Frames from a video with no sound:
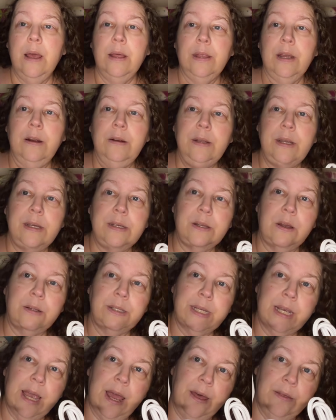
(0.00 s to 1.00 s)
There it is all
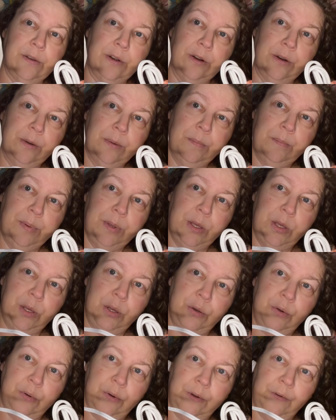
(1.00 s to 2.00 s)
together.
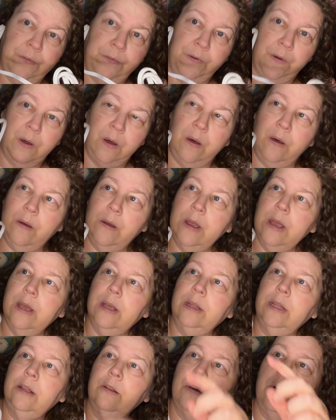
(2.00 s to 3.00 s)
Beautiful.
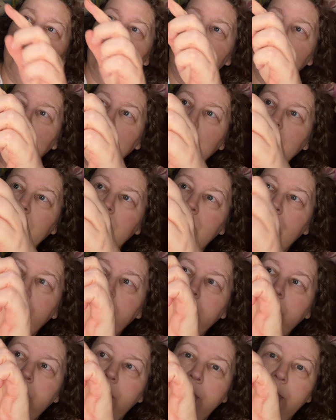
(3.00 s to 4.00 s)
Little holes
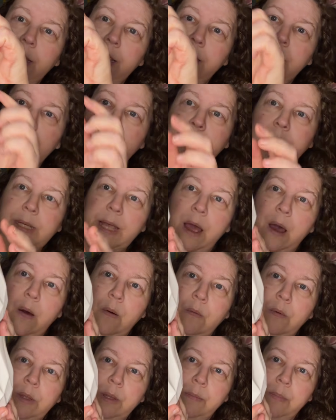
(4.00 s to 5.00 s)
that light comes
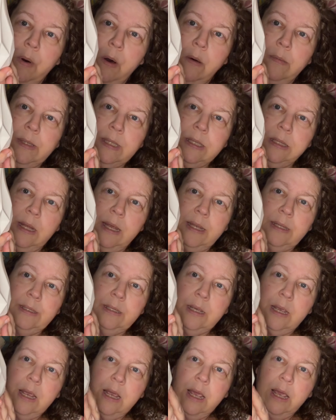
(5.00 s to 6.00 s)
out when the bulb is
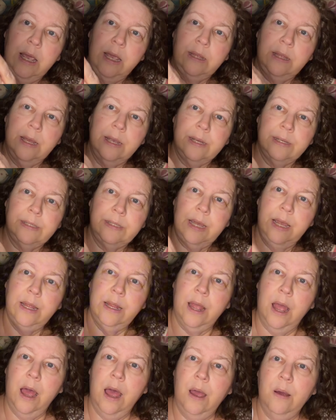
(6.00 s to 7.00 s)
lit. And like I
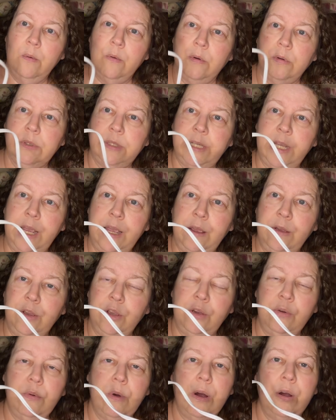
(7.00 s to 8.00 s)
said, I will take
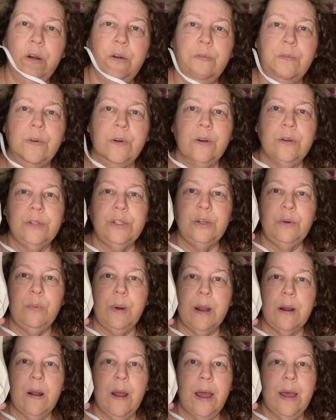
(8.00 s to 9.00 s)
you over to
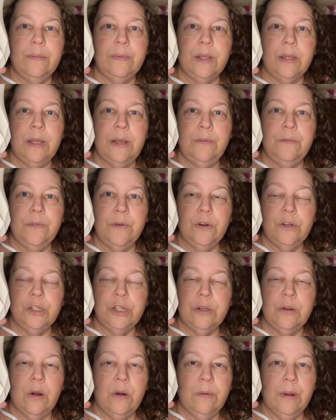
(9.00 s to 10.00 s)
where I have the lit
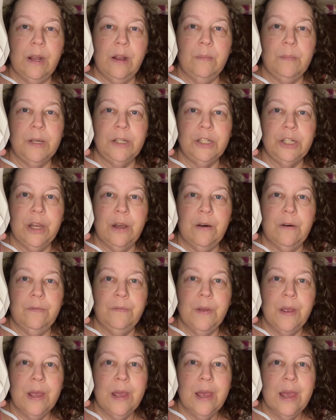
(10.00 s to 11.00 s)
version already on my shelf
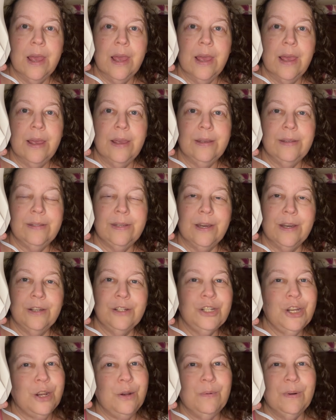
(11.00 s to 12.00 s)
and
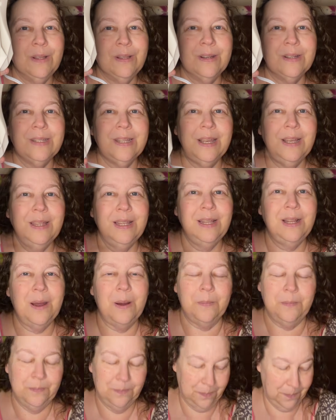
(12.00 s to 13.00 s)
show you what it looks like lit up.